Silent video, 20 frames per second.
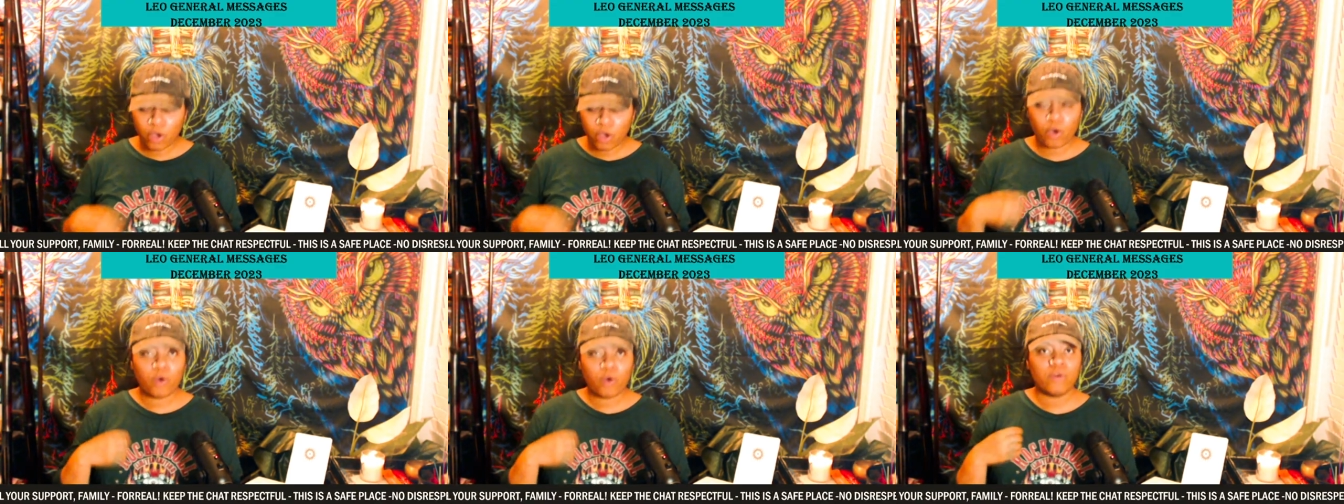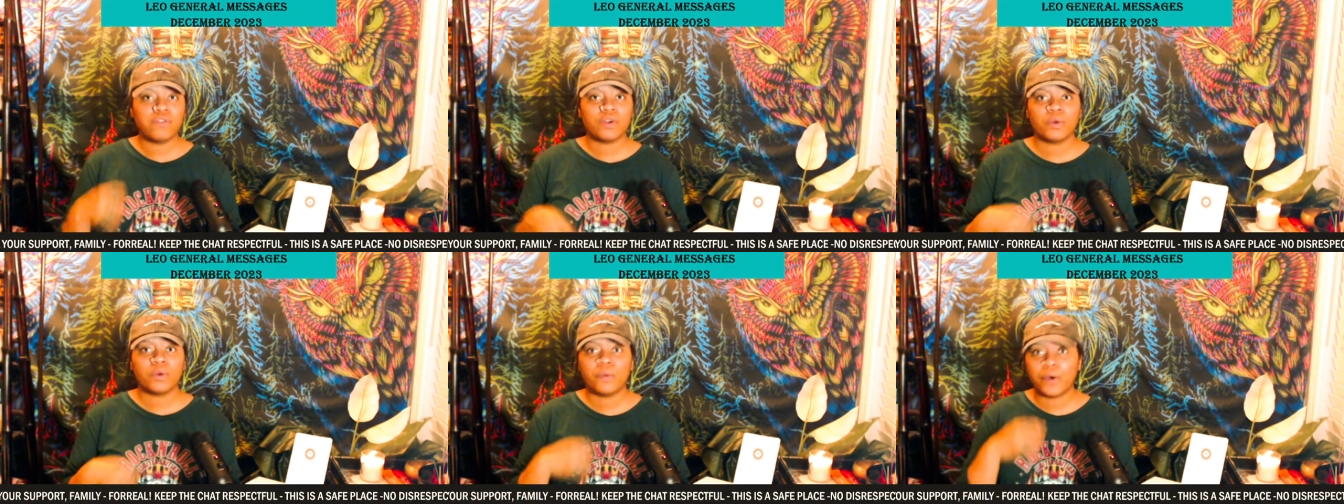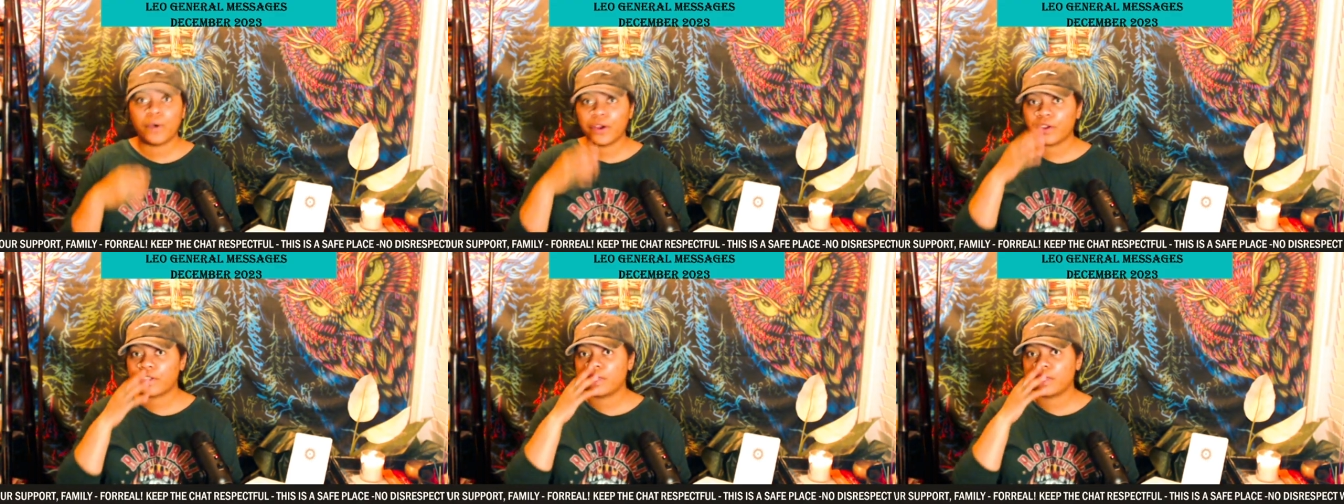
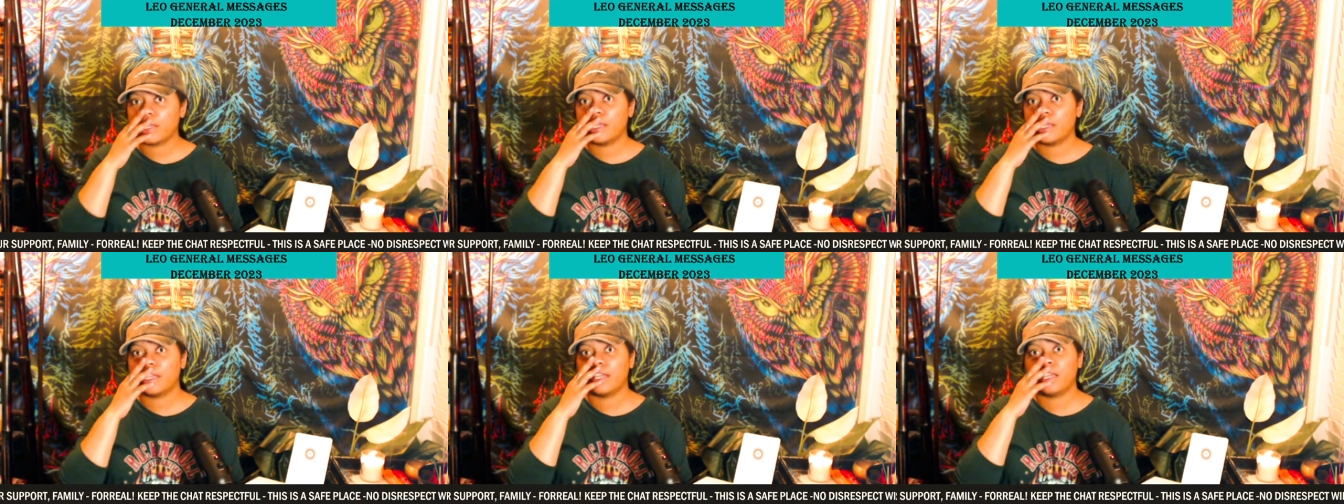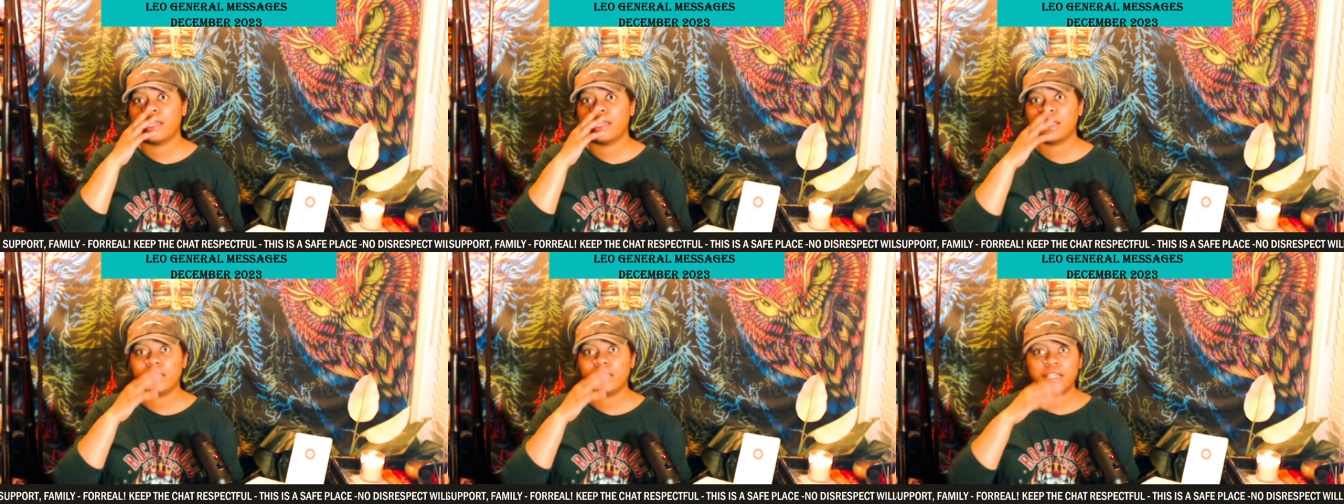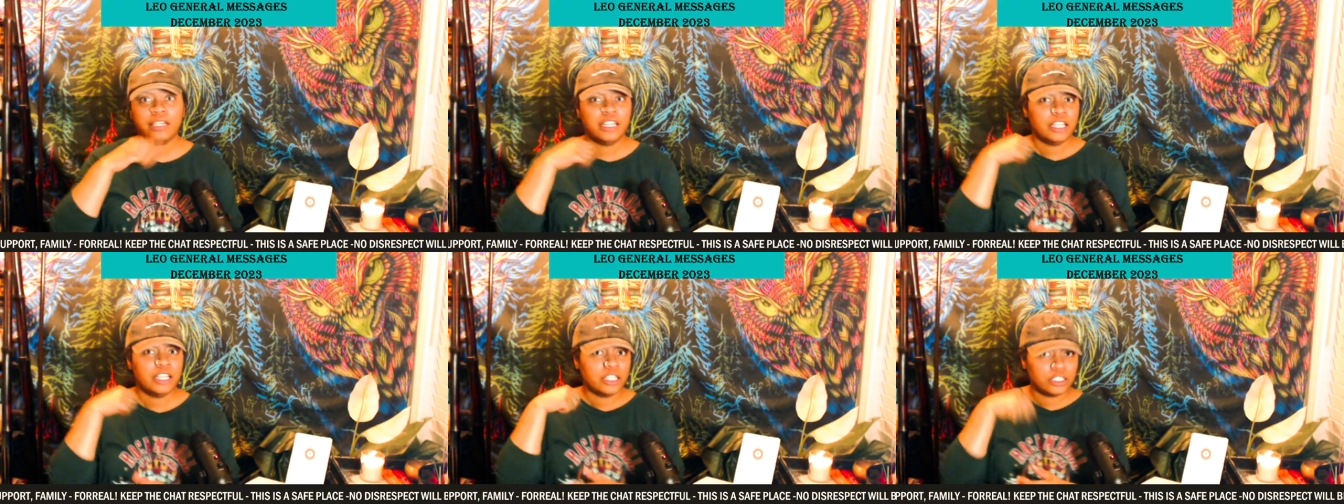overworking
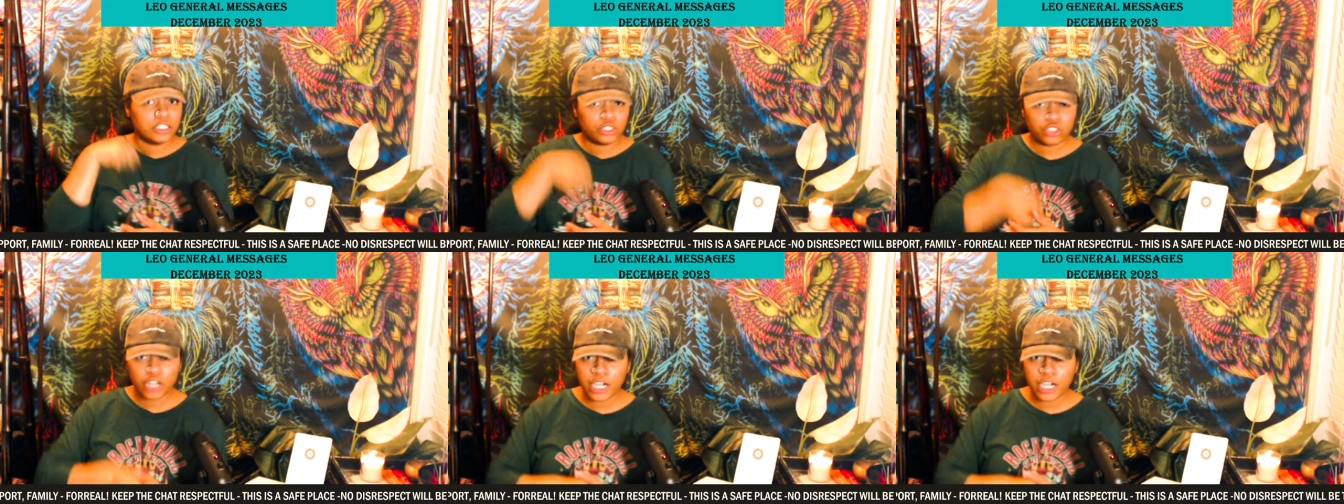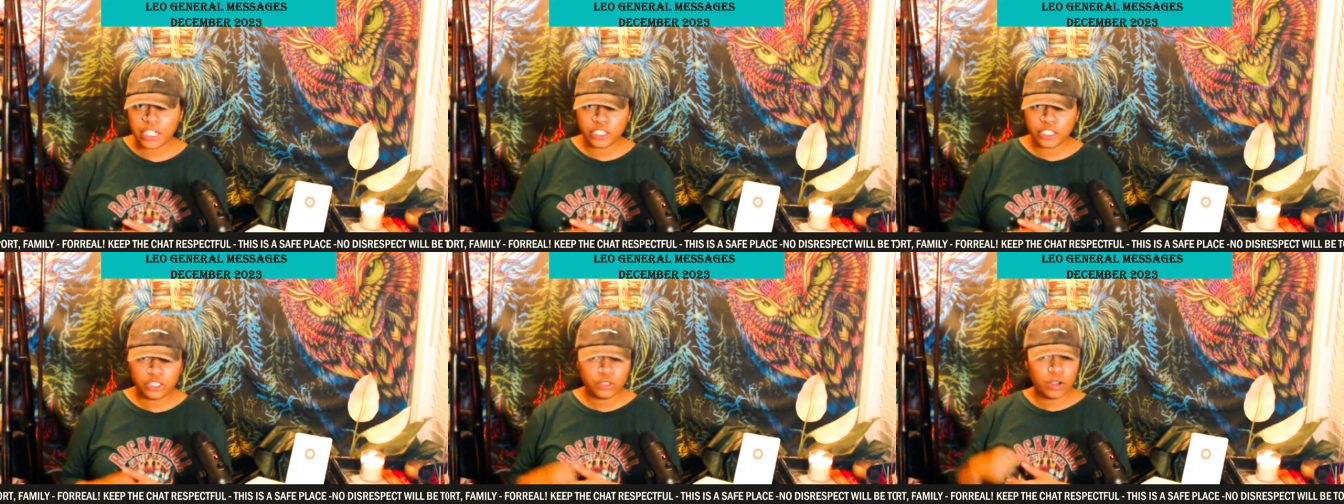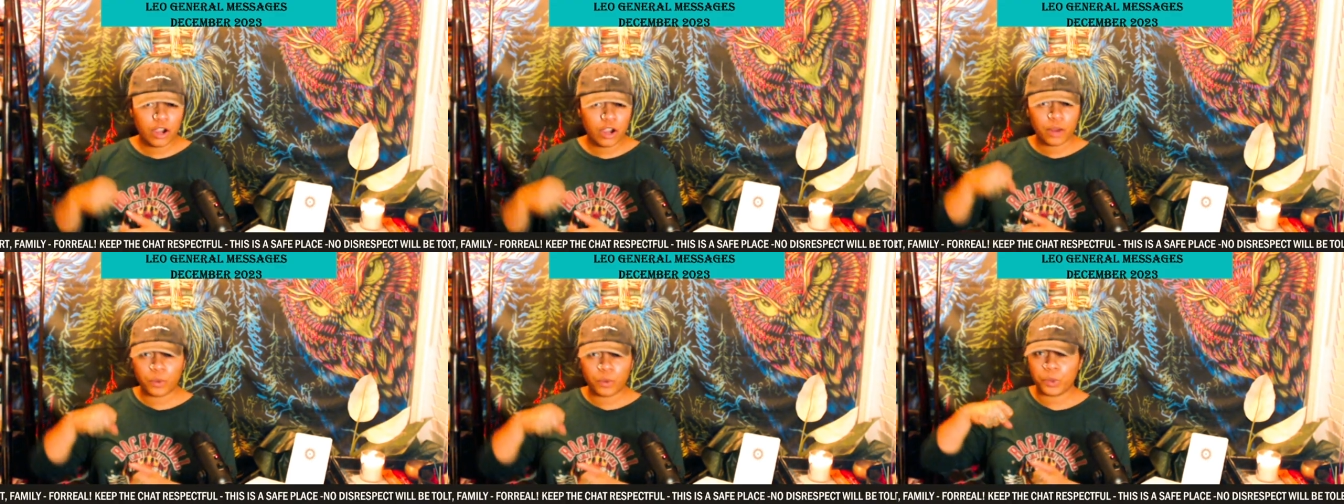and trying
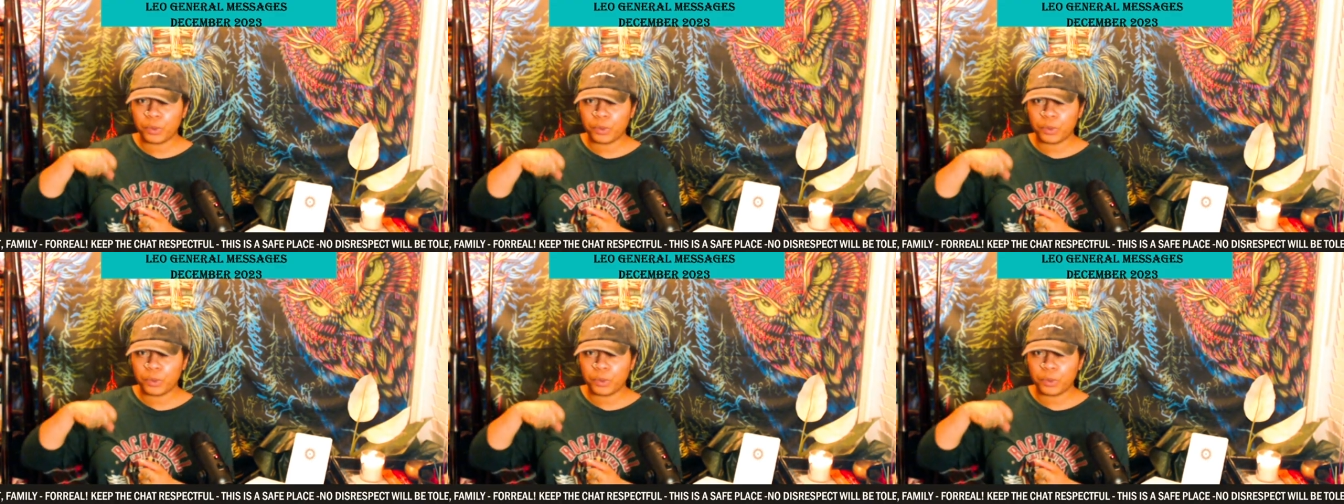too hard.